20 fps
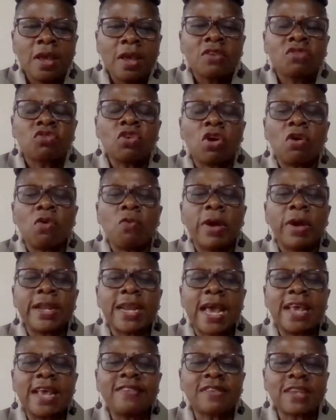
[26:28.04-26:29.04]
So when
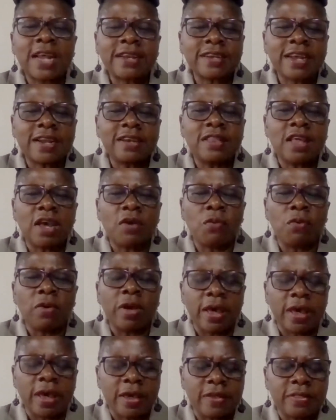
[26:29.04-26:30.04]
I started
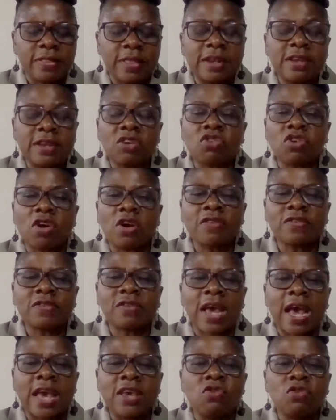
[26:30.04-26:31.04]
the detox,
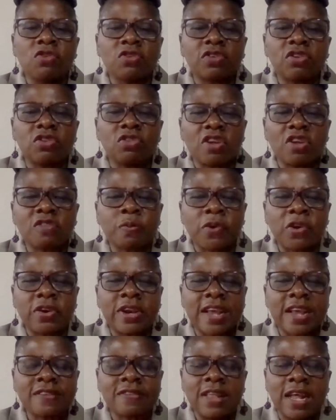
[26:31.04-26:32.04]
I used those
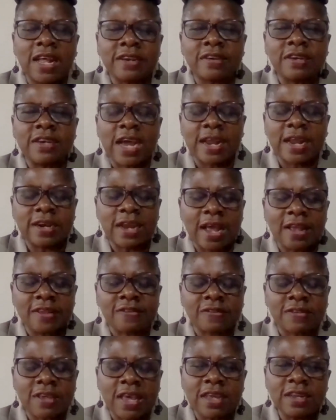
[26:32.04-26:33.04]
products that Dan
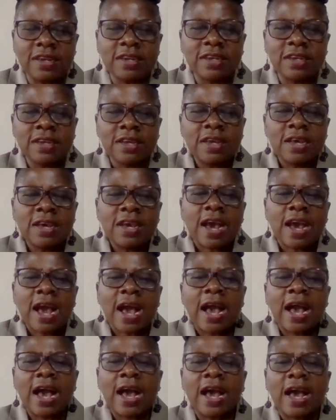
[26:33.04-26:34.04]
has said.
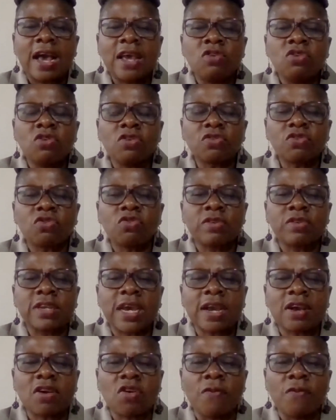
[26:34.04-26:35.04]
I used to
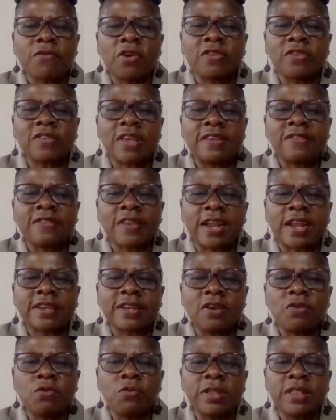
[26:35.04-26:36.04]
take, of course, I
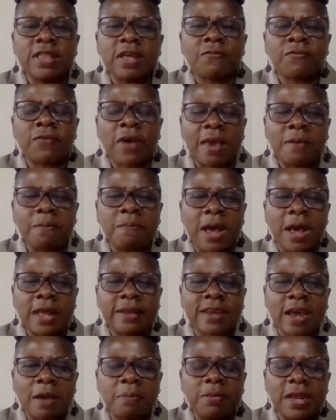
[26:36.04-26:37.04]
started with the fiber
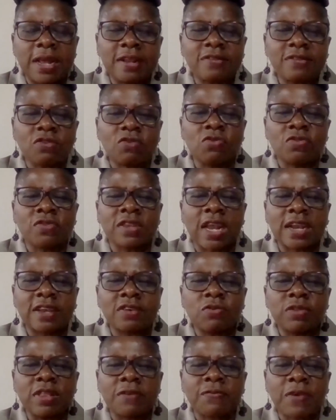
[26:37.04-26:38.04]
tablets. You start
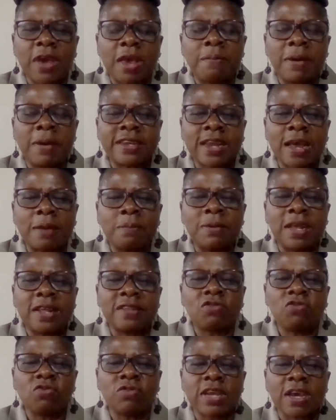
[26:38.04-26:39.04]
with the fiber
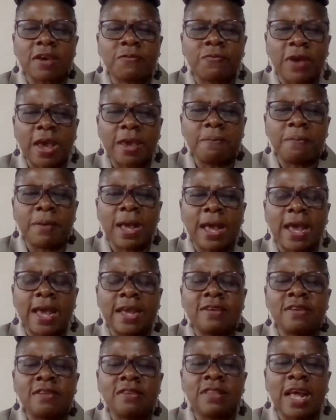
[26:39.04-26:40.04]
tablets, you take fiber,
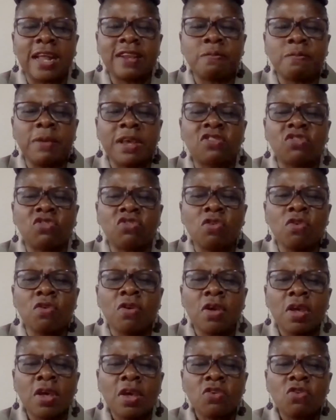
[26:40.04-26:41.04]
and that makes you,